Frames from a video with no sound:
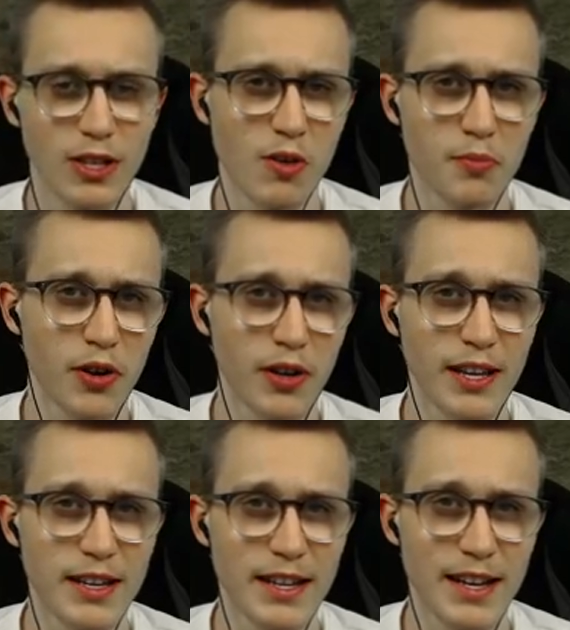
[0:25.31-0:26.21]
Go on
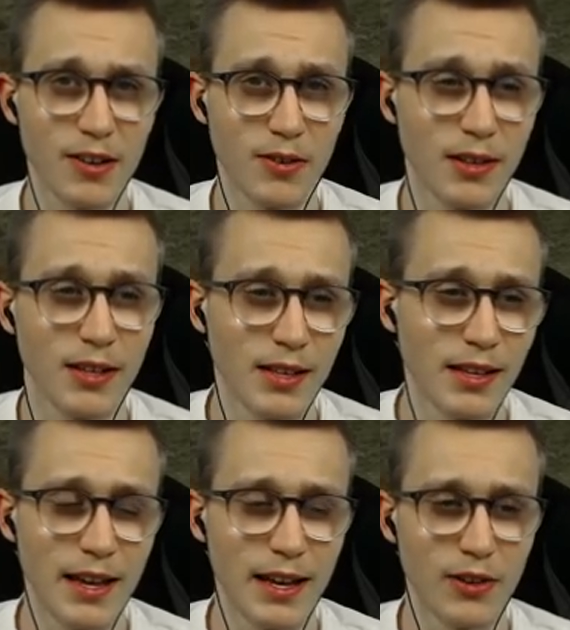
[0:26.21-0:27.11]
Parquet now
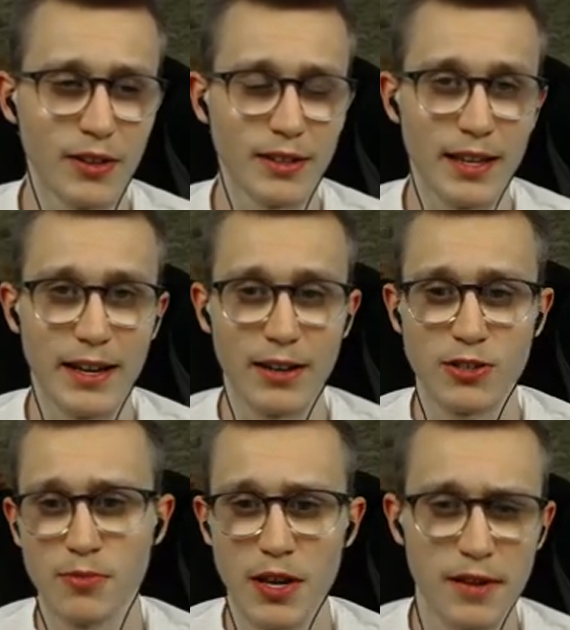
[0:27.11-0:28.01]
and look at that. I
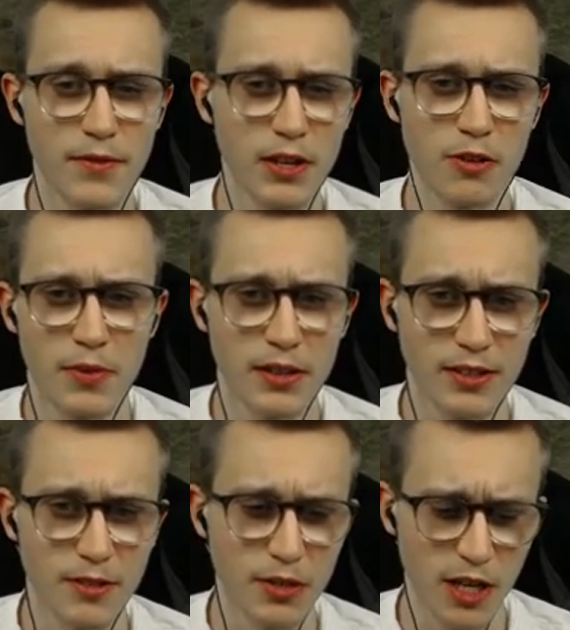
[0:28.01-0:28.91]
also made a video
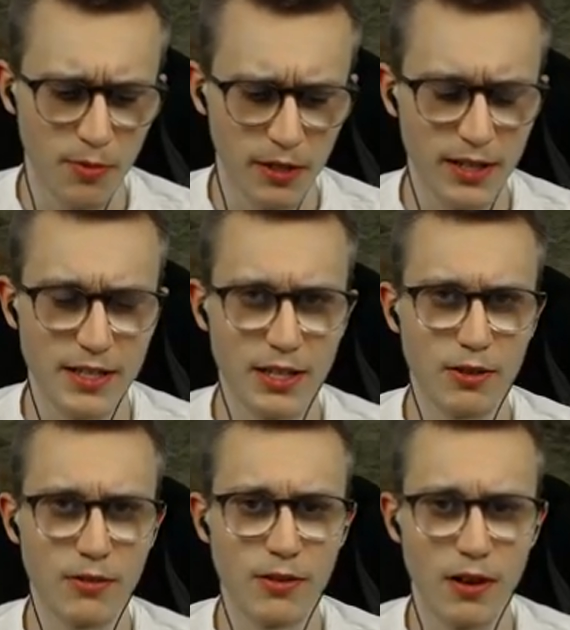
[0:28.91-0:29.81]
about them a couple days
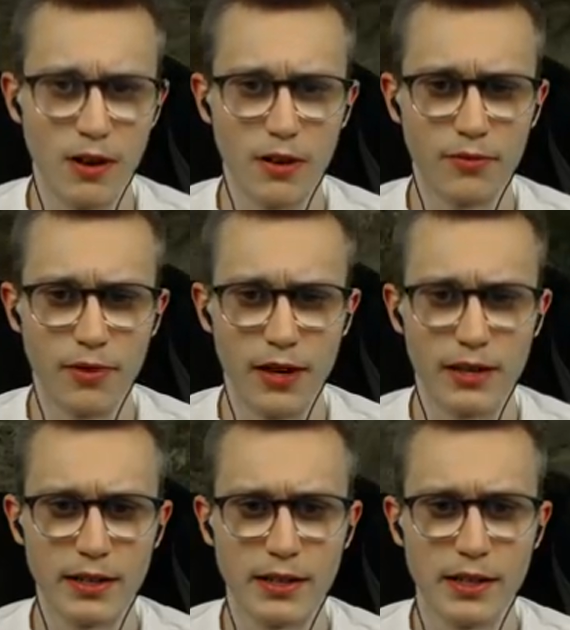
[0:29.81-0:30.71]
ago on
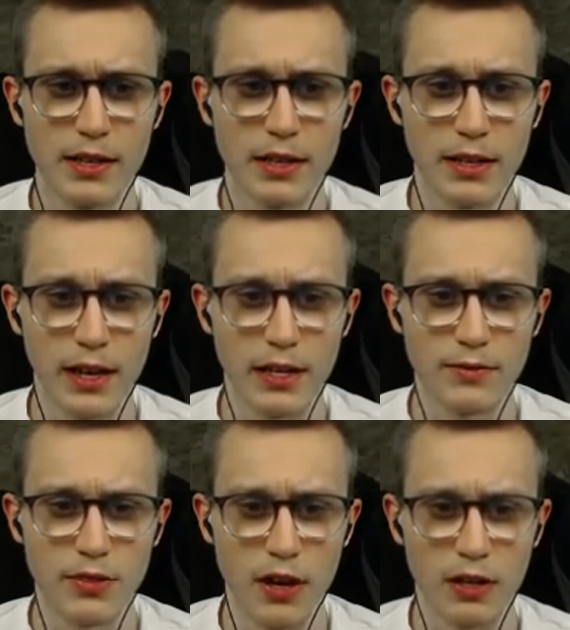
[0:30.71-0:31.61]
Friday, kind
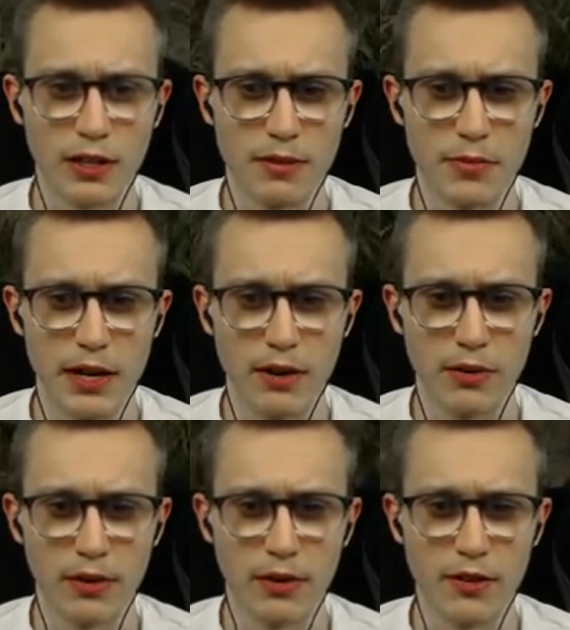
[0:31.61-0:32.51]
of talking
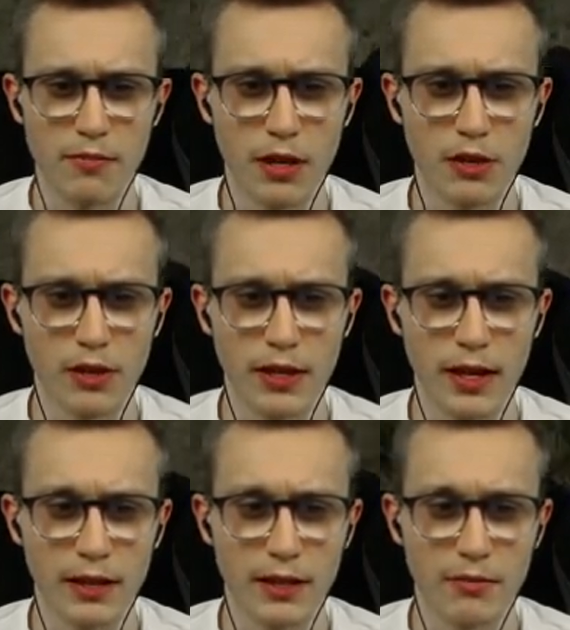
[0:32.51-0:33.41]
about them,
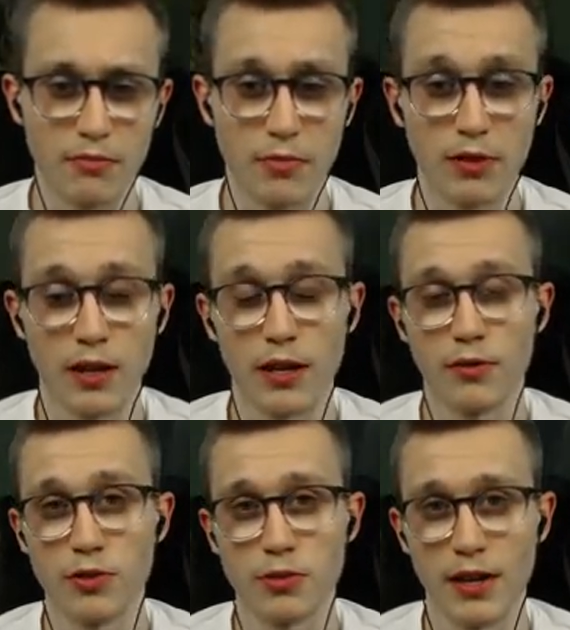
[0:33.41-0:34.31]
looking at them, and
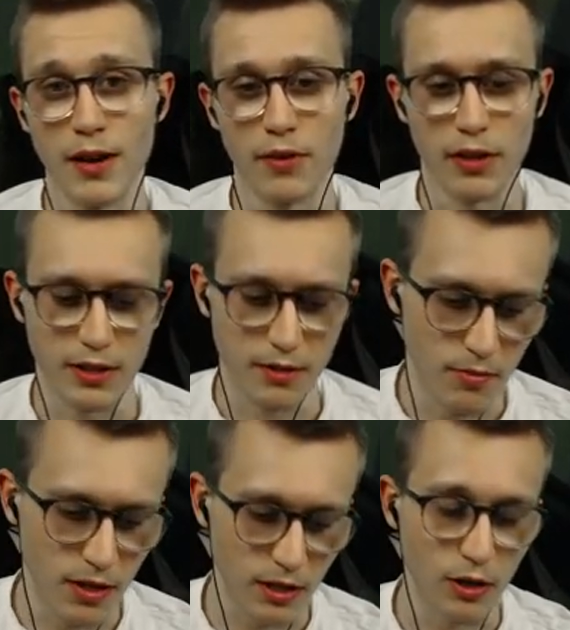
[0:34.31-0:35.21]
if you just want to have a look at
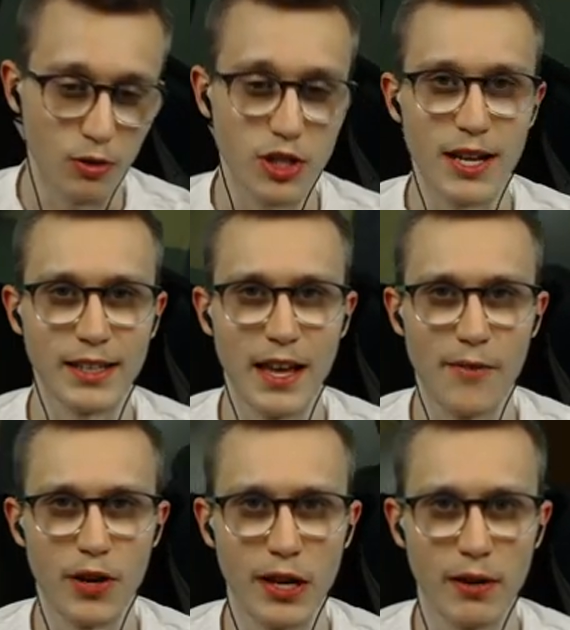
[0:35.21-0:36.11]
them, go check
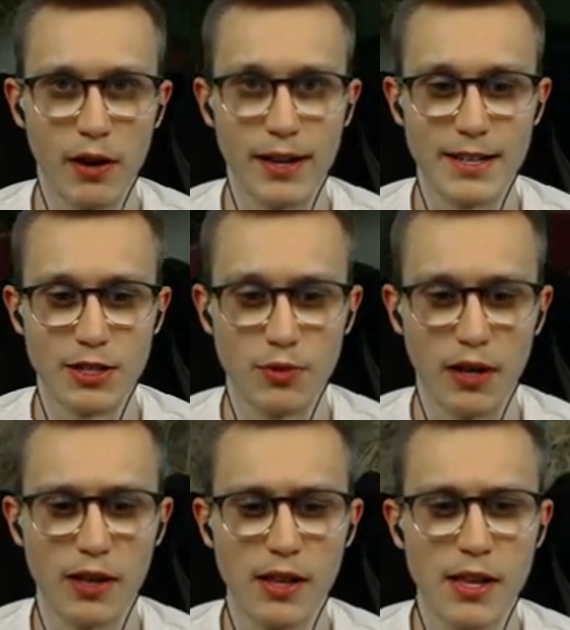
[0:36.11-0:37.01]
that video out as
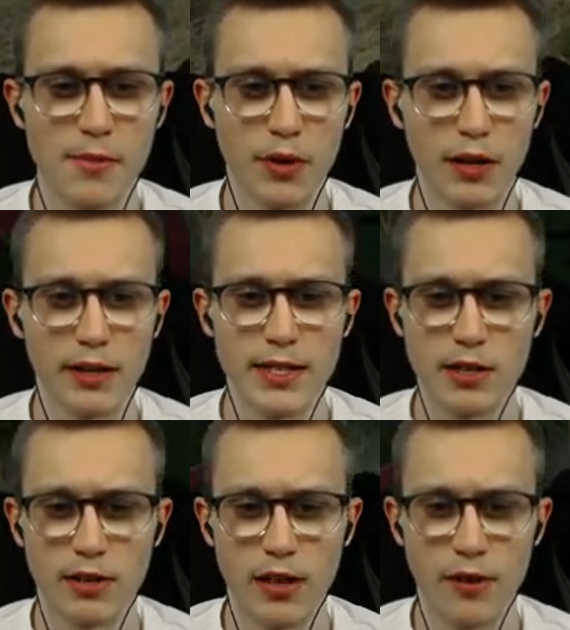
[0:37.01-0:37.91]
well. But let's
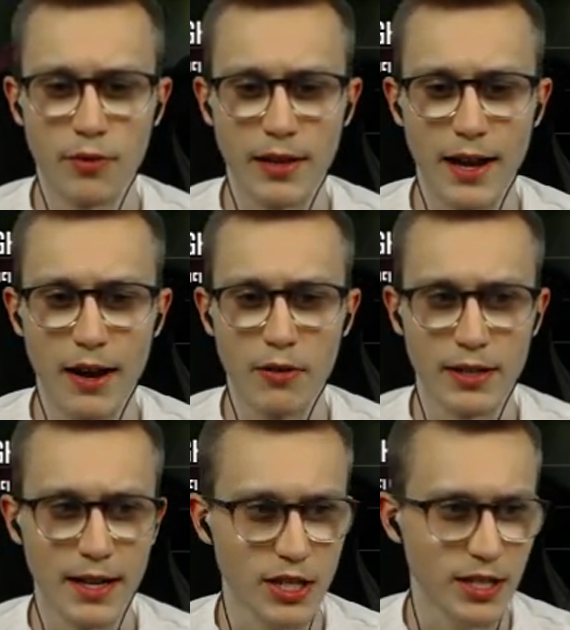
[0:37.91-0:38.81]
start off with how you
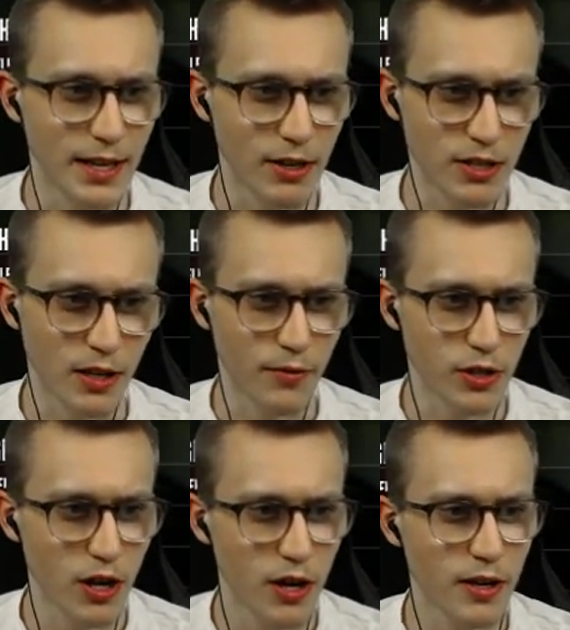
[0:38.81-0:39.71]
can actually get yourself
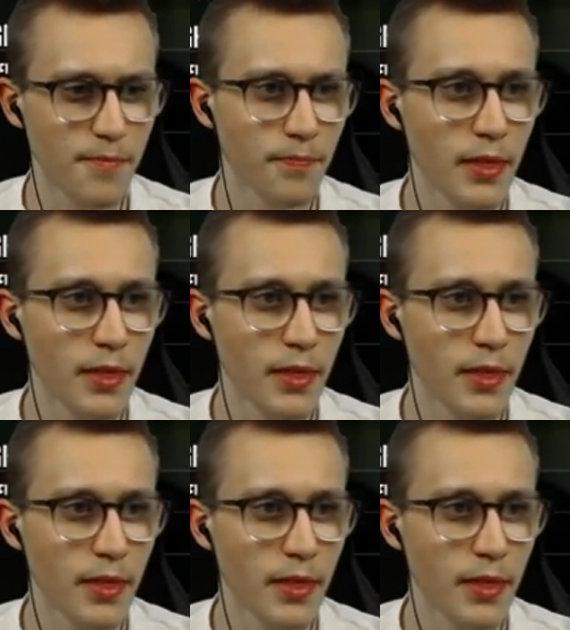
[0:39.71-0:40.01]
your dog.